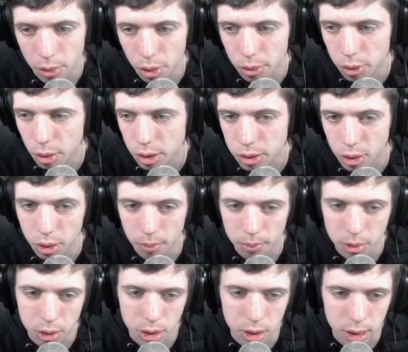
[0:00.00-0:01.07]
Oh no, it's
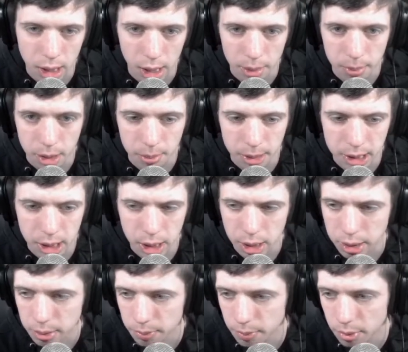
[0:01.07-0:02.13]
not, because I made a
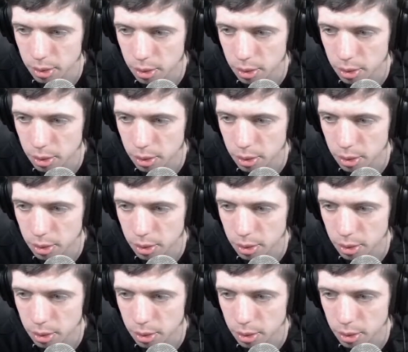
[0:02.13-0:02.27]
mistake.